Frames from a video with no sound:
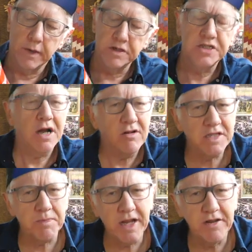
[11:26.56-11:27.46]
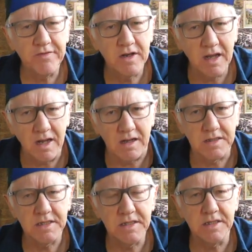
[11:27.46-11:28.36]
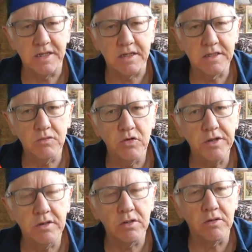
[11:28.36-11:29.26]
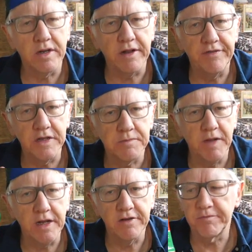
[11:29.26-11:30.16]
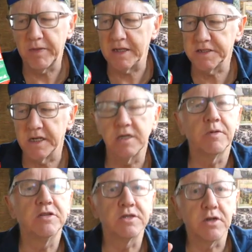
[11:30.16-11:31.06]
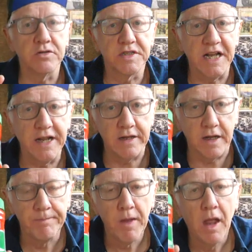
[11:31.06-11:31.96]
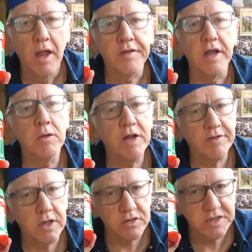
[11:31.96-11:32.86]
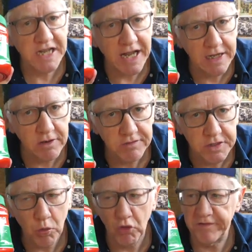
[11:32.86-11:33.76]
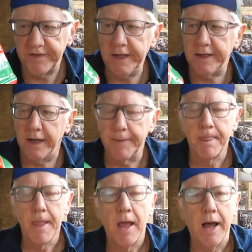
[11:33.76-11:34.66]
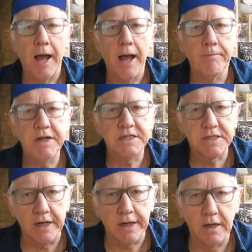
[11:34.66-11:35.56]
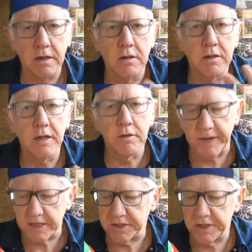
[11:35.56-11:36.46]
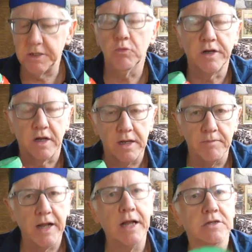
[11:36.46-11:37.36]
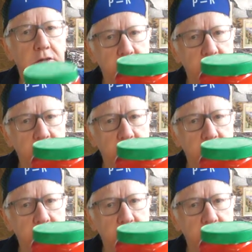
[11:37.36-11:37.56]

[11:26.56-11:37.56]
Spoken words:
is made of glass, isn't it? So what do you call it if it's made of plastic? I suppose a container. So here we have a container of Swarfiga. Been cycling along, got a bit dirty, want to clean my hands, so